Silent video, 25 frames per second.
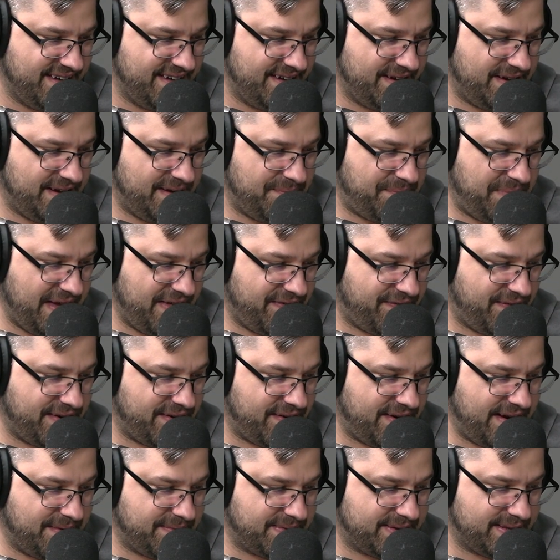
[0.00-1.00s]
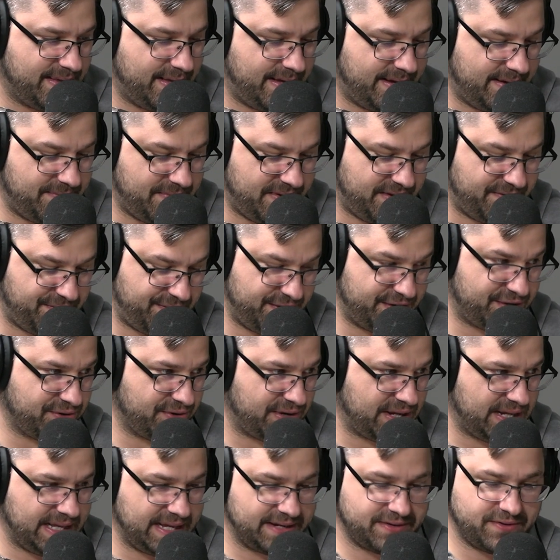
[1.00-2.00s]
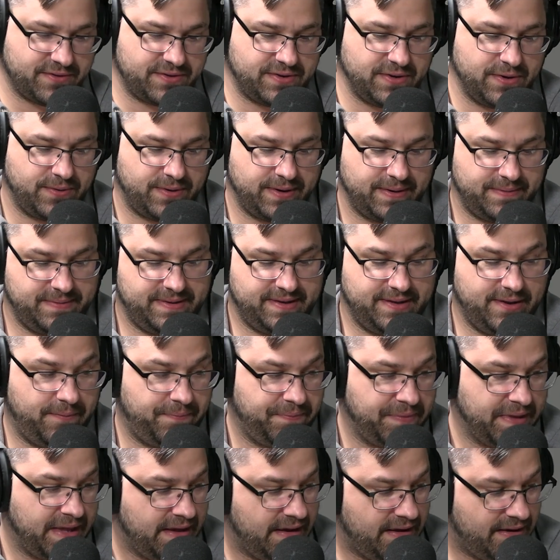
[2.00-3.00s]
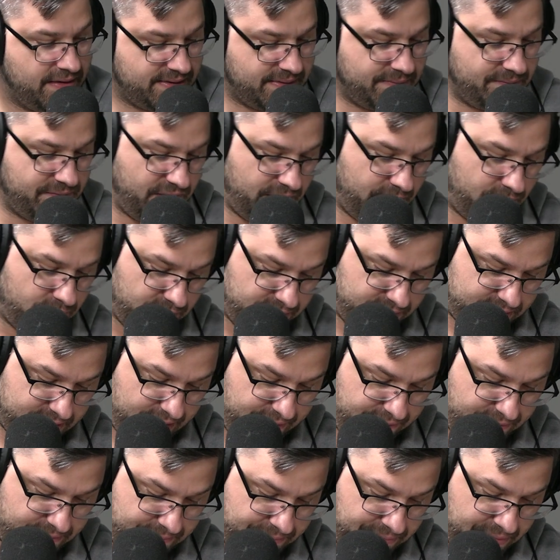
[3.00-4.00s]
Pathfinder Absalom official collector token. So this is some very cool stuff.